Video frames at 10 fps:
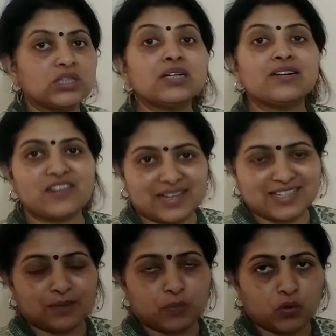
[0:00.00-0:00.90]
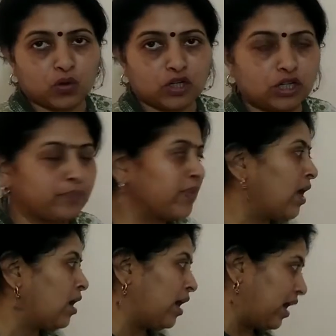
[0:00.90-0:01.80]
The reciprocal.
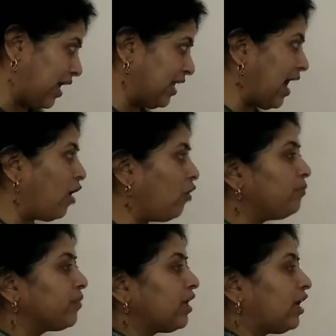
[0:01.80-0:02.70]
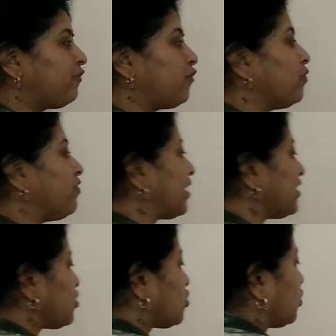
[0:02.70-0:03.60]
Anyhow, if you've
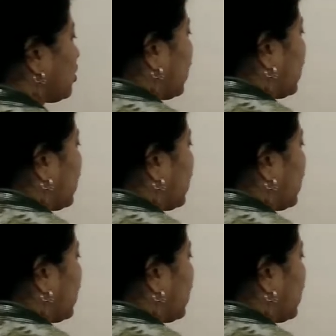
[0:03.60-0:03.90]
understood